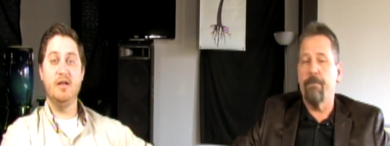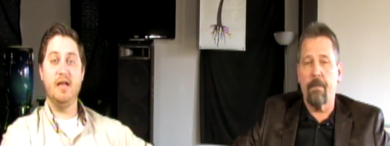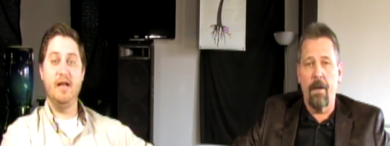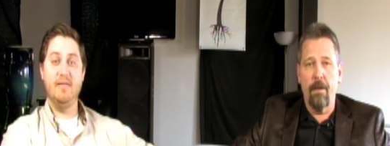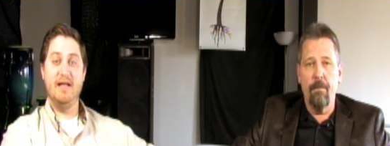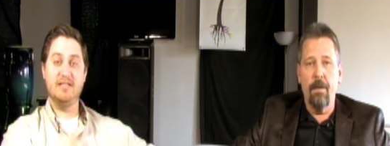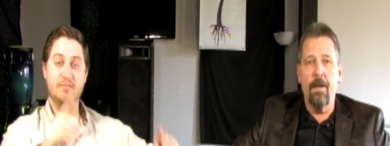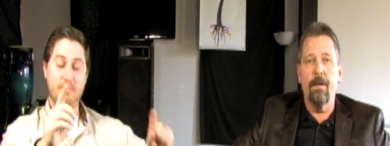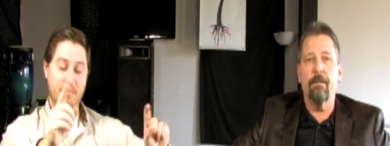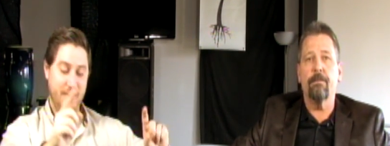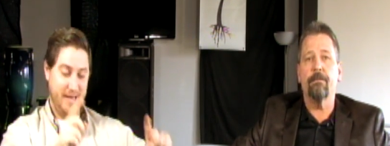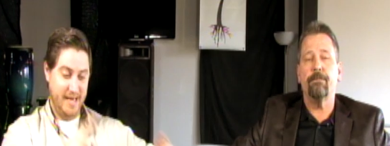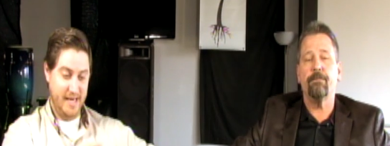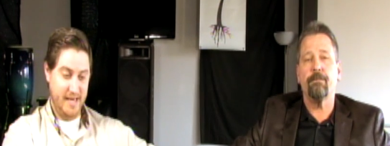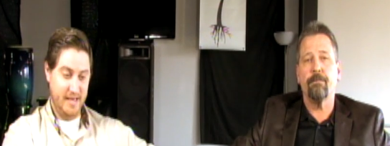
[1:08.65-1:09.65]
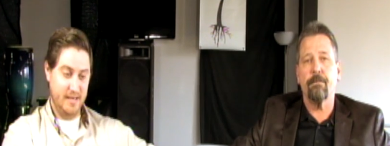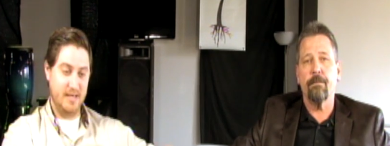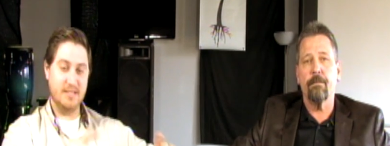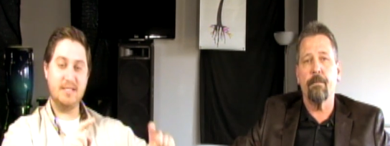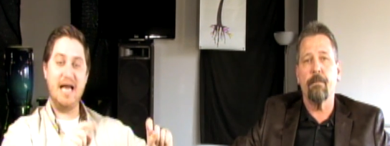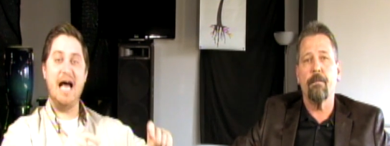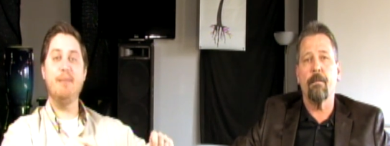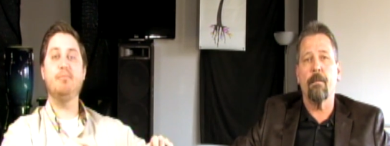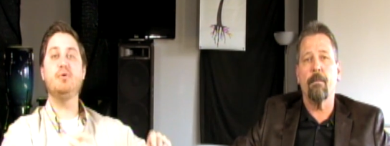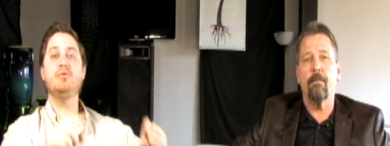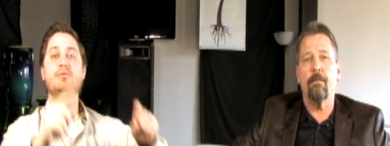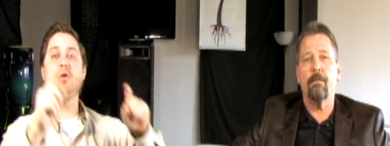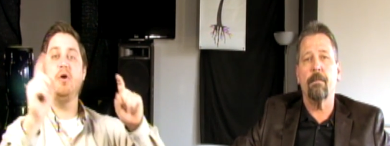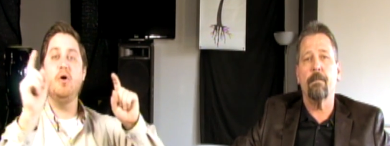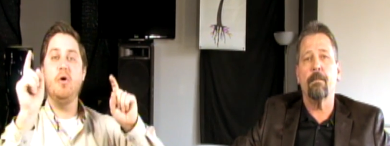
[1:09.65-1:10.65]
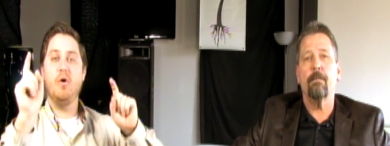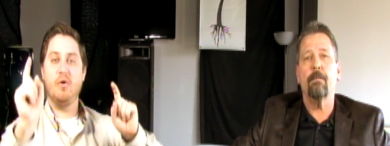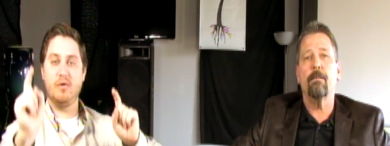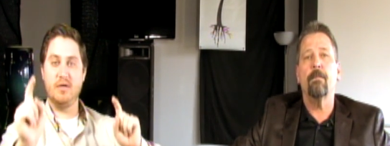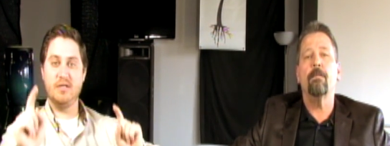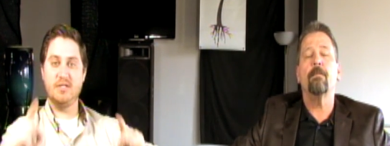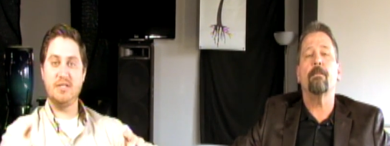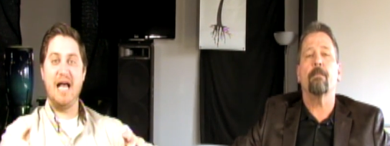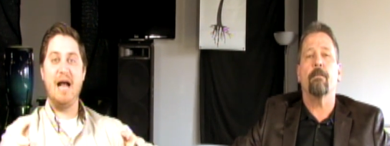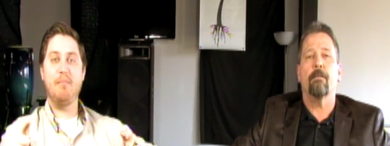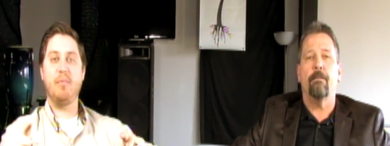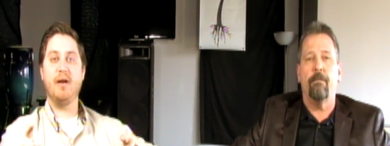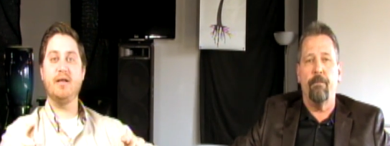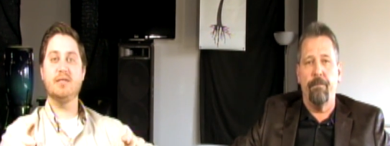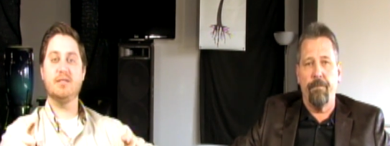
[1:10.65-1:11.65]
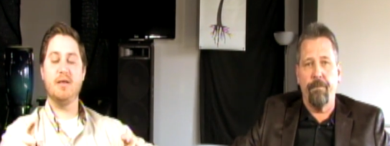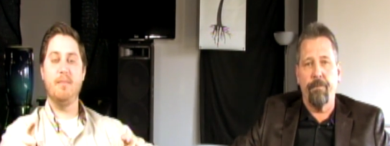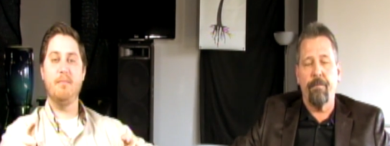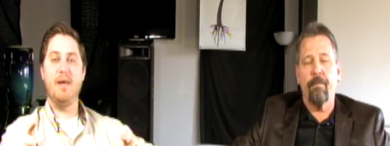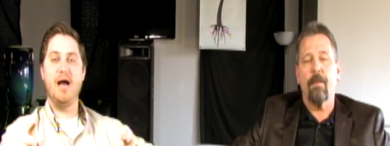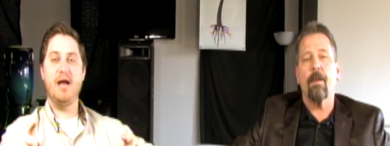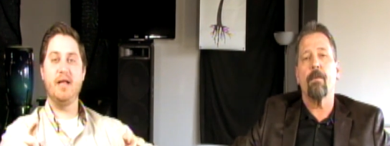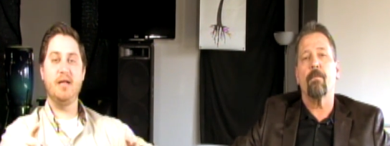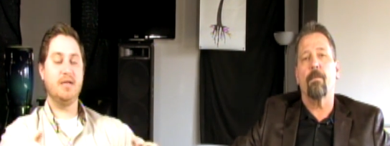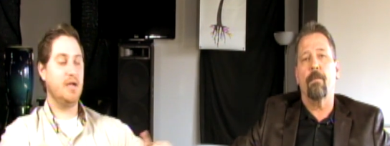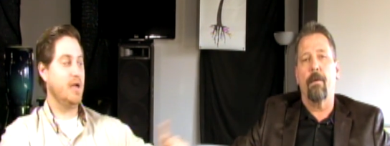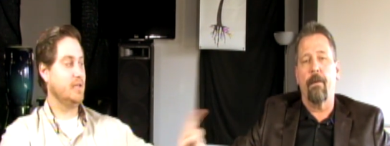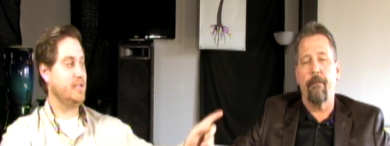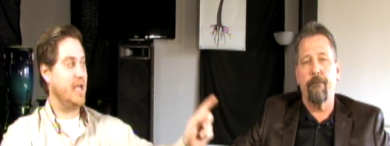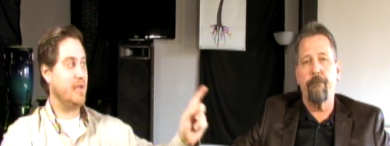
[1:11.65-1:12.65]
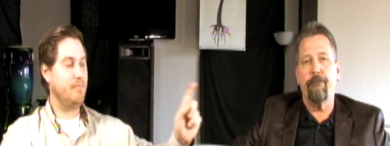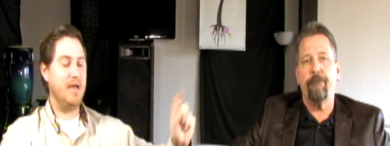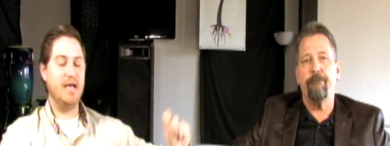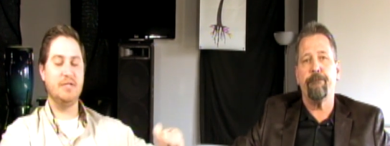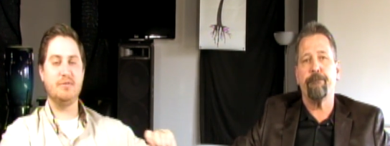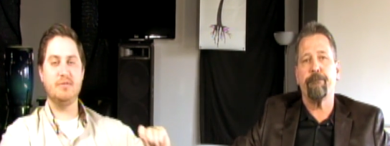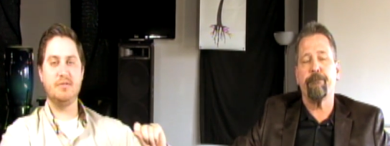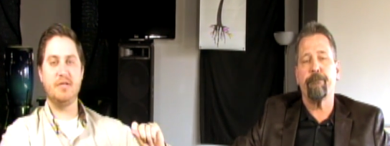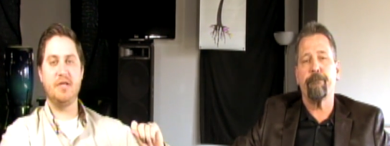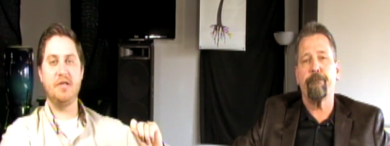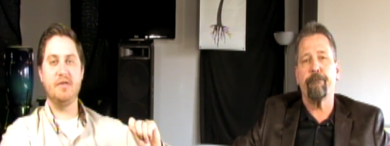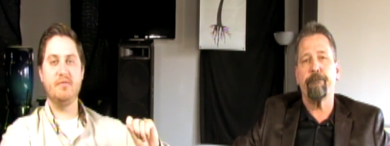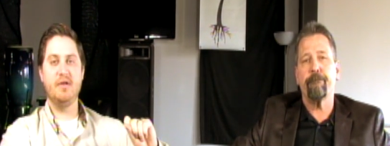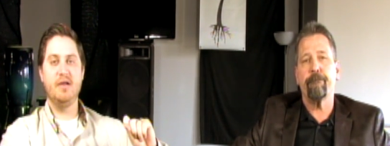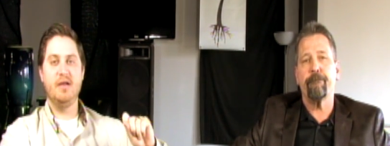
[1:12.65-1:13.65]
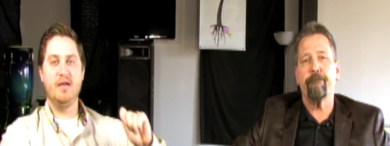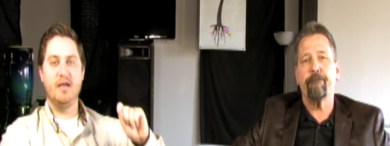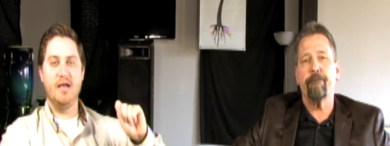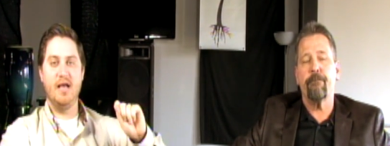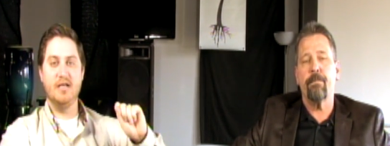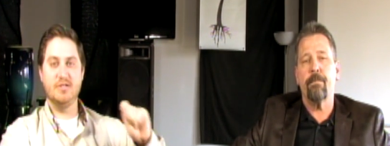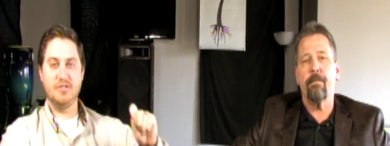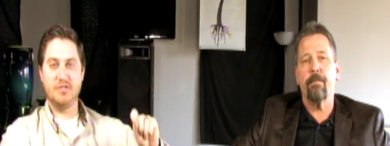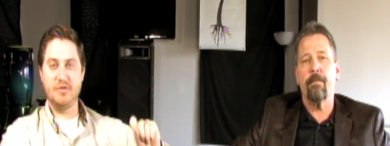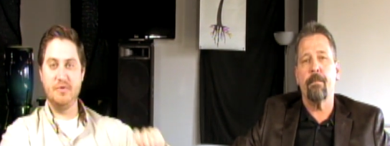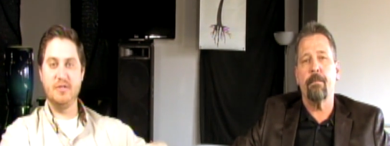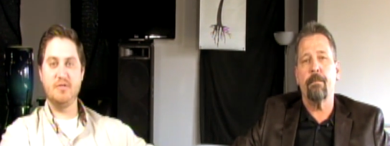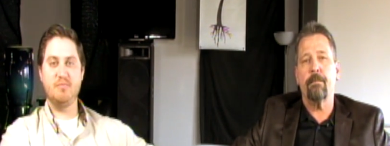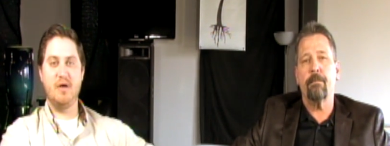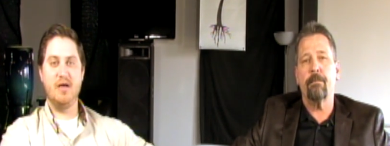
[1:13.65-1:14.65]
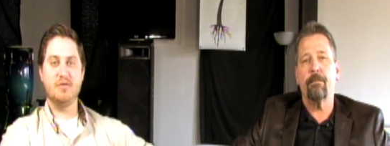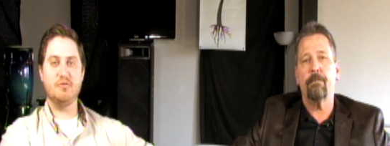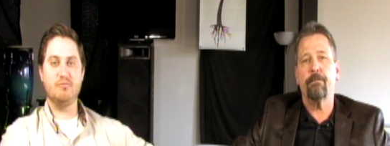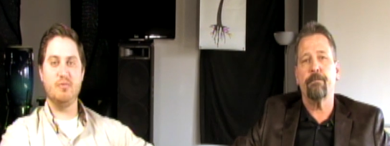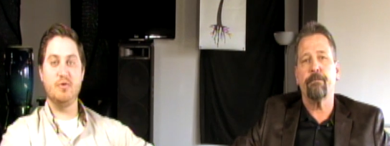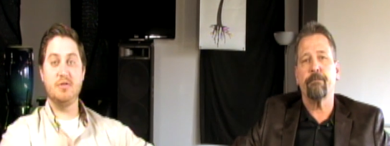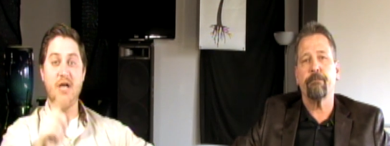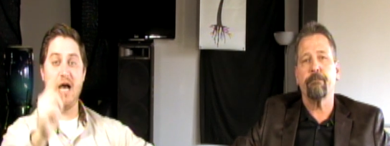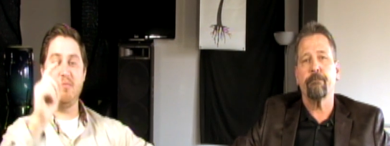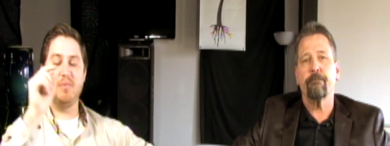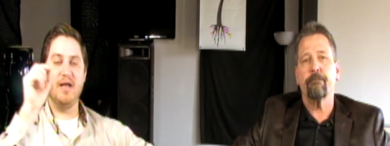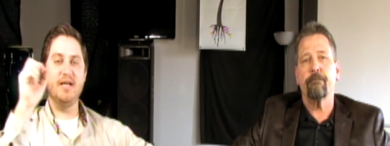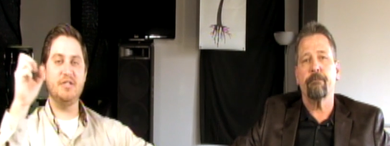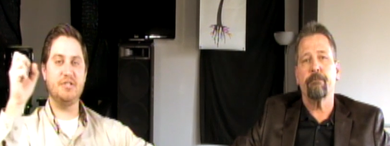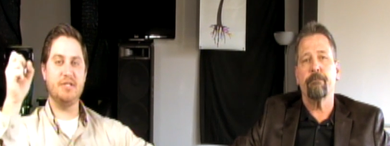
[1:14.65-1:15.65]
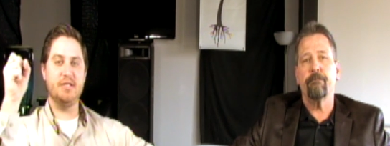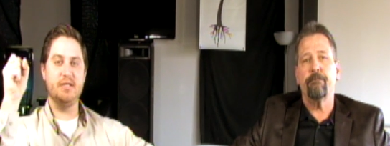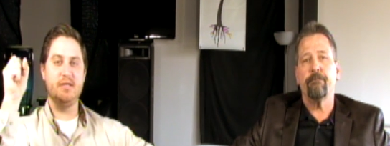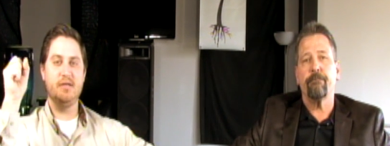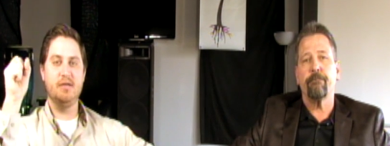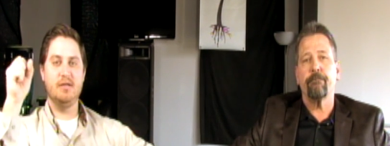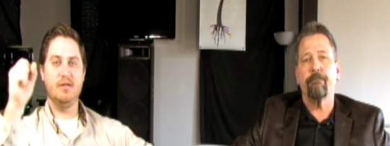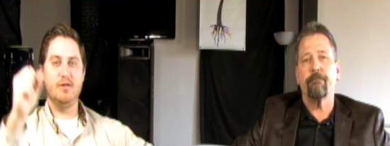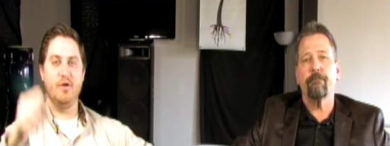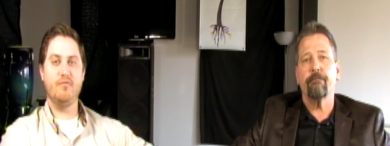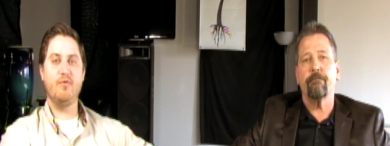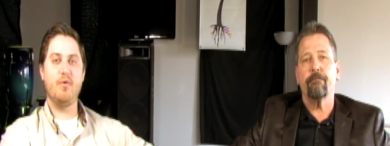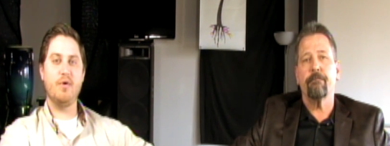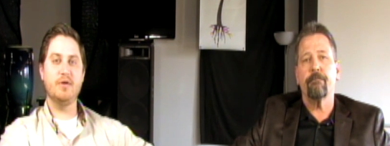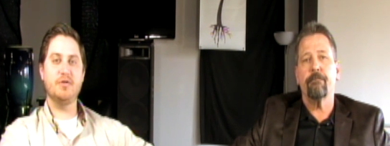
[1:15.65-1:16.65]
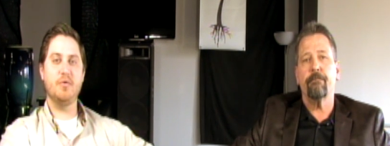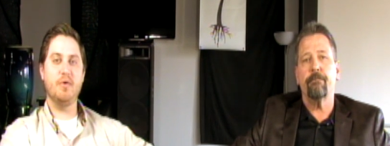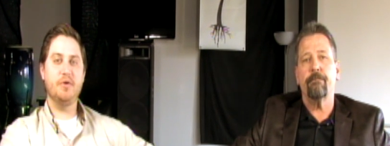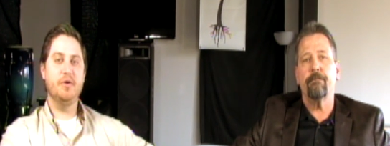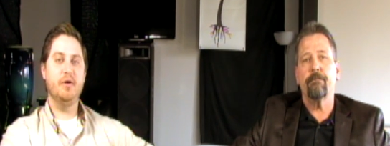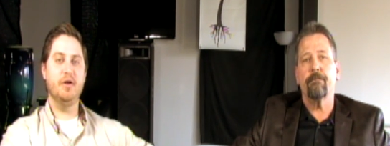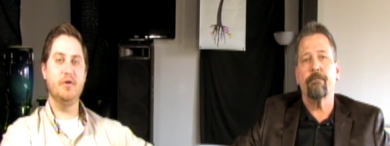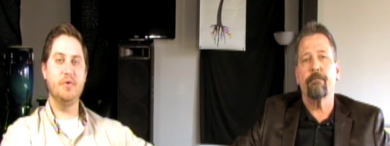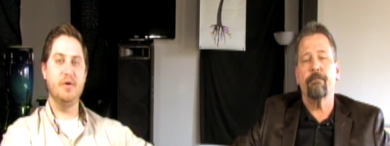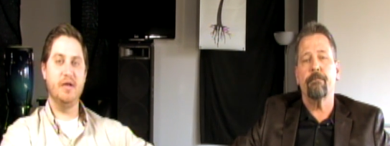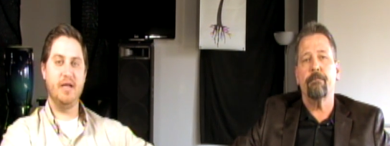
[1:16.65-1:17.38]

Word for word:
Speaker 1: Amen. that's being discipled or discipling somebody, contact Pastor Steve as soon as possible. God bless you. Look forward to what you're going to do in the